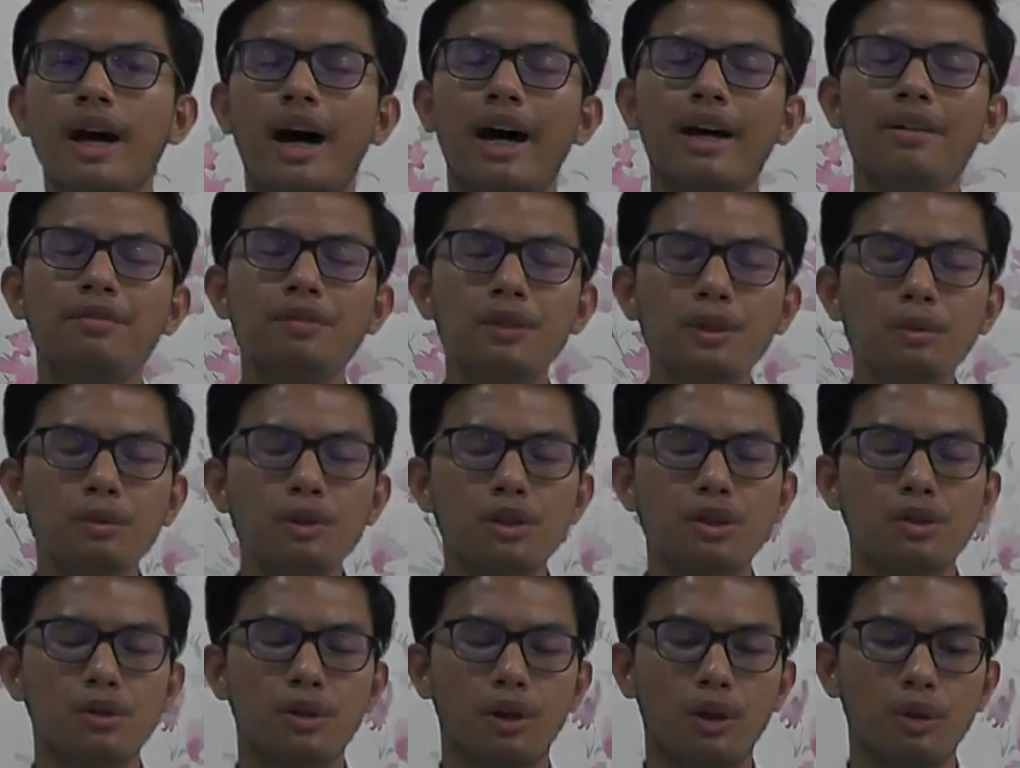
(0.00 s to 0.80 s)
I think
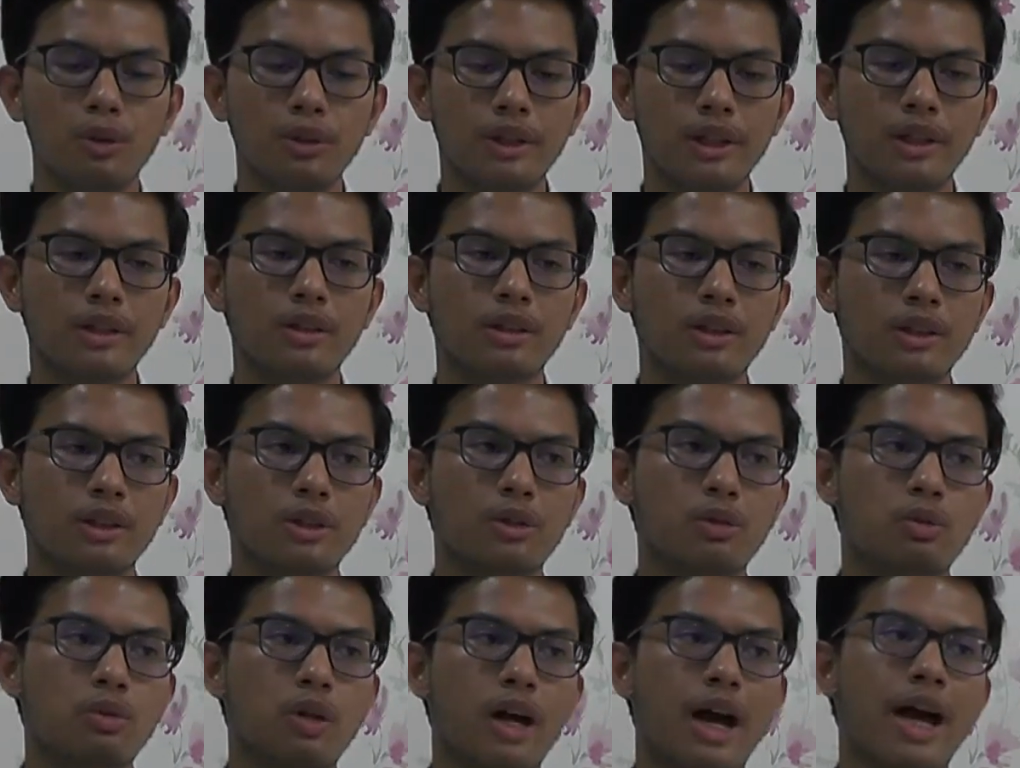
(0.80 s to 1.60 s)
we should only learn
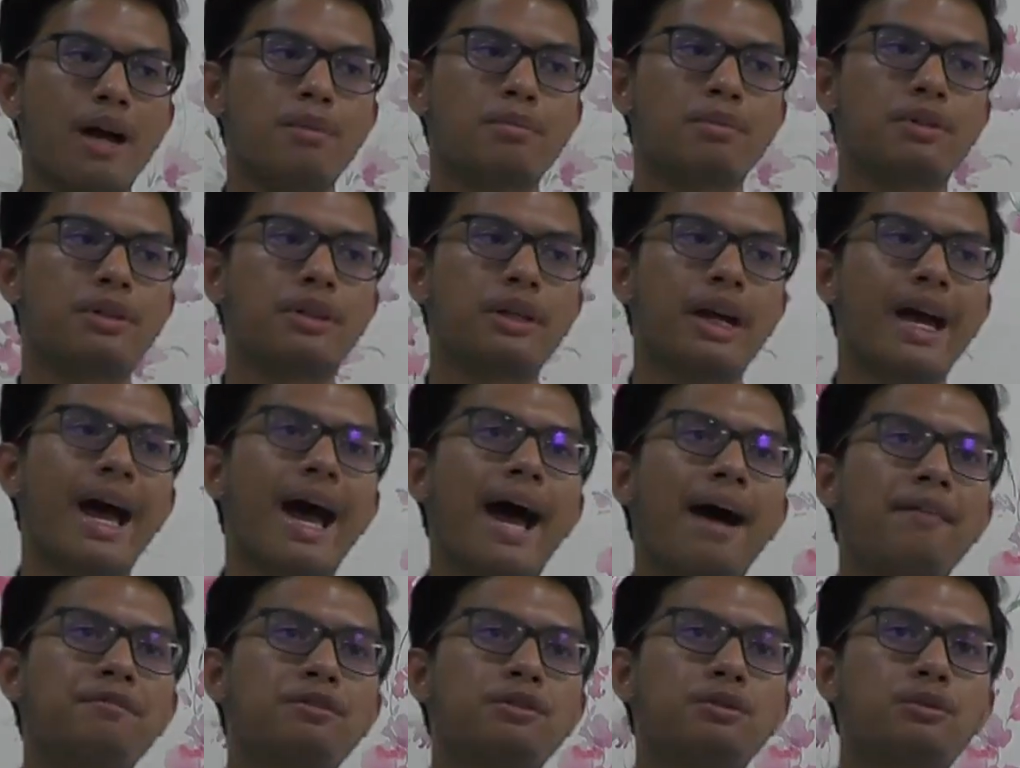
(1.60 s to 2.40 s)
grammar
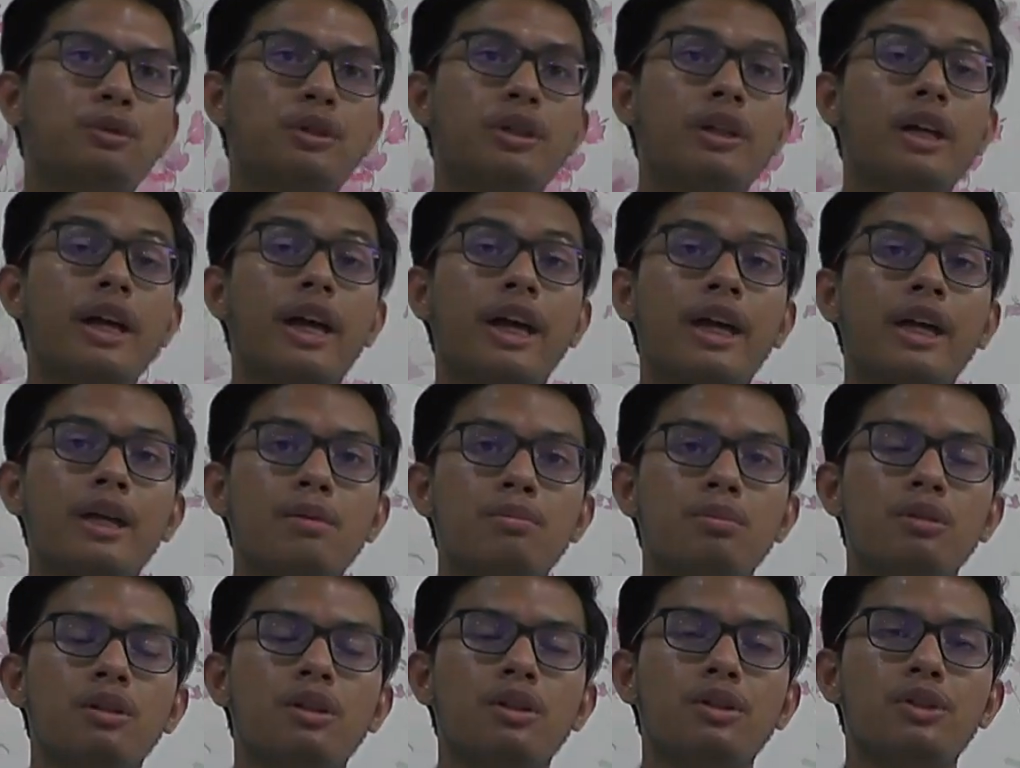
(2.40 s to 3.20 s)
after we're
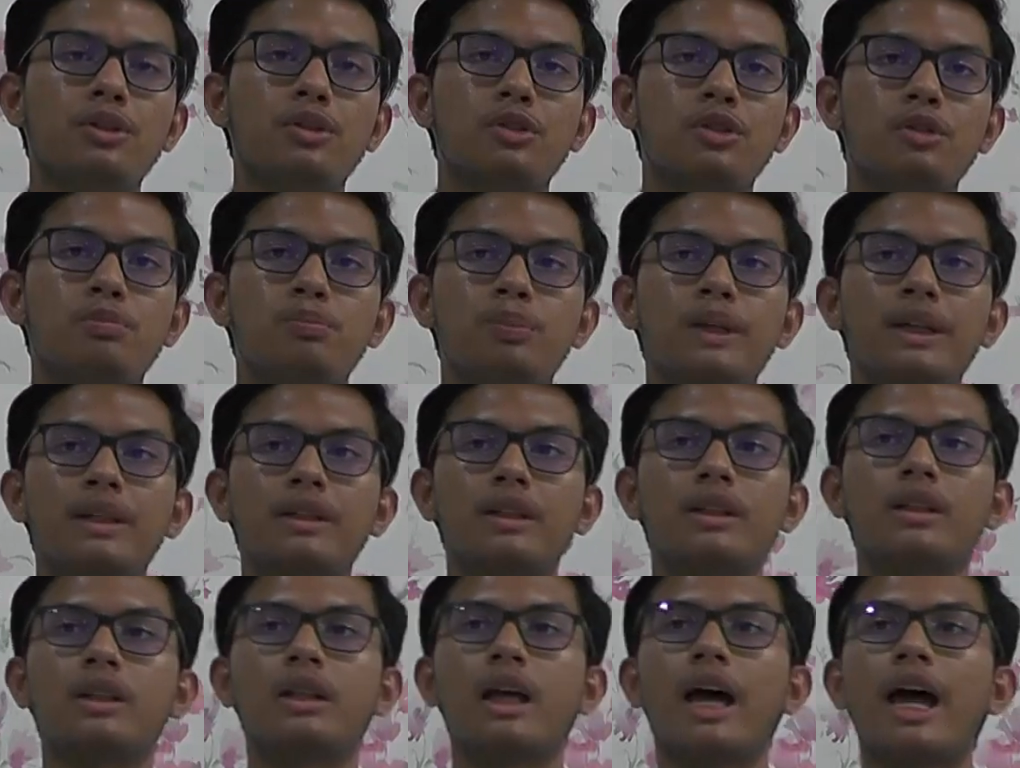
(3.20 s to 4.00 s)
able to speak
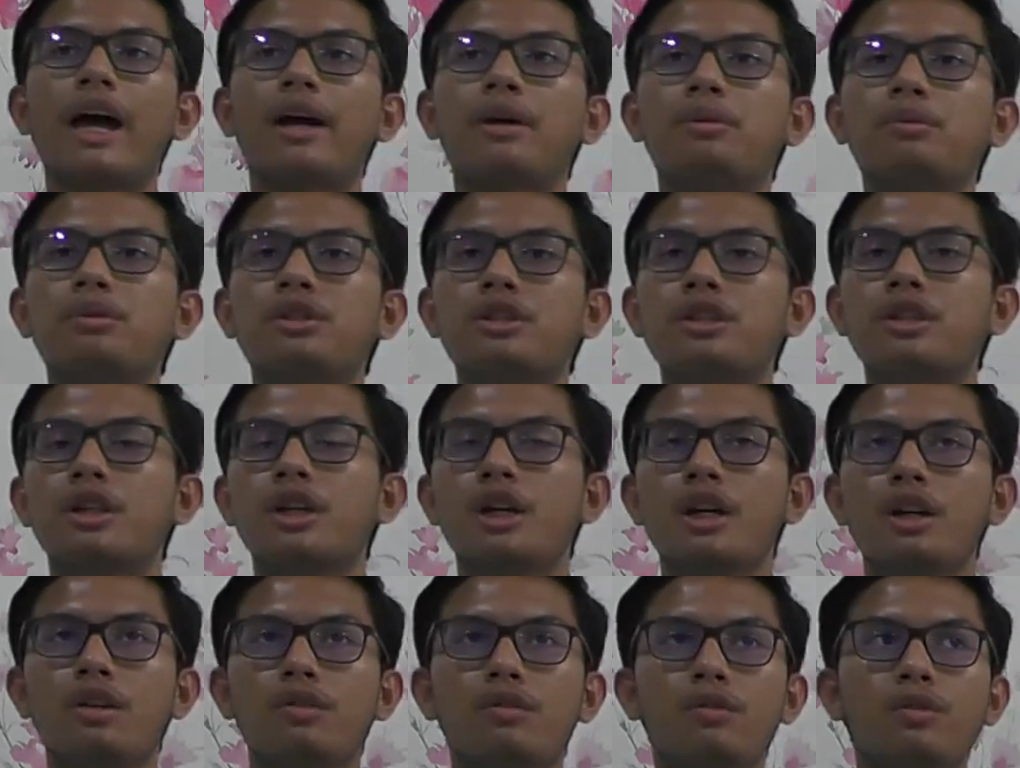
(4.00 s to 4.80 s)
the language
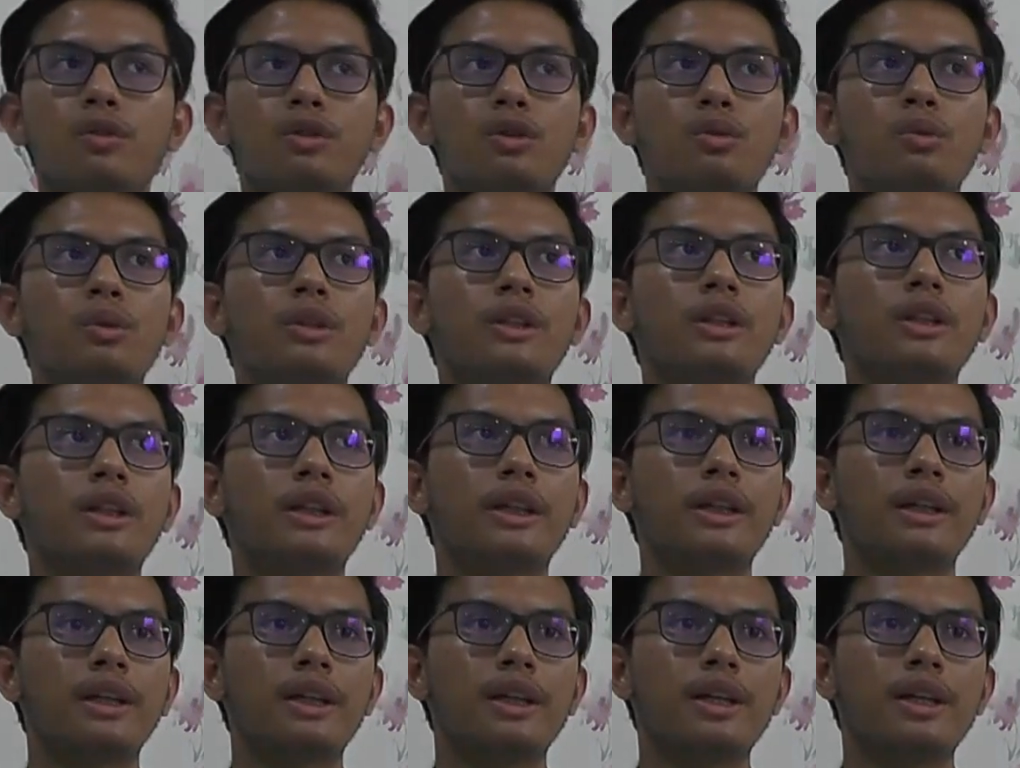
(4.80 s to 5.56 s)
fluently.